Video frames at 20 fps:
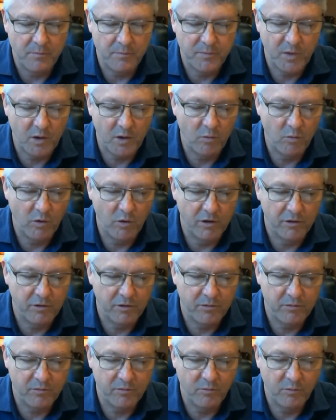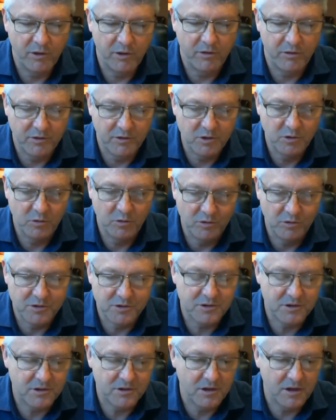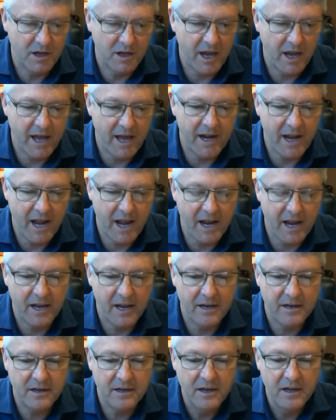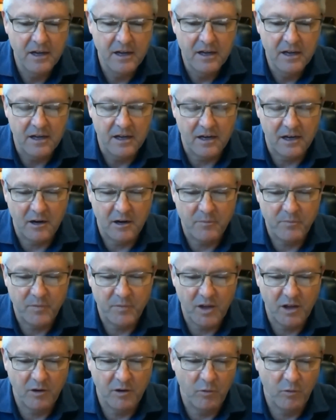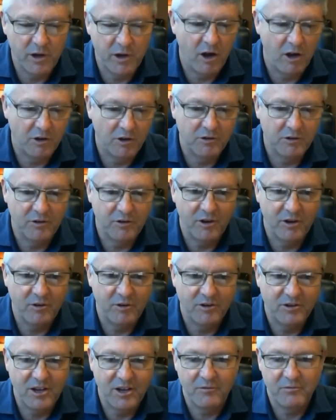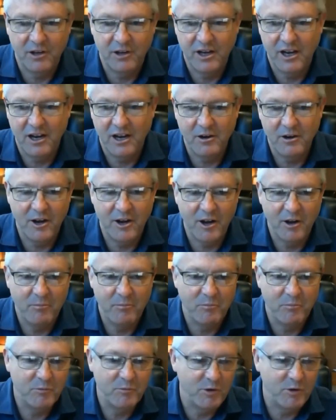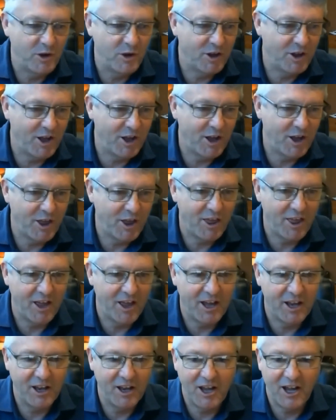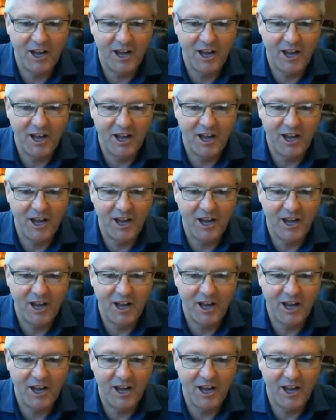with the tools at hand. We all definitely. I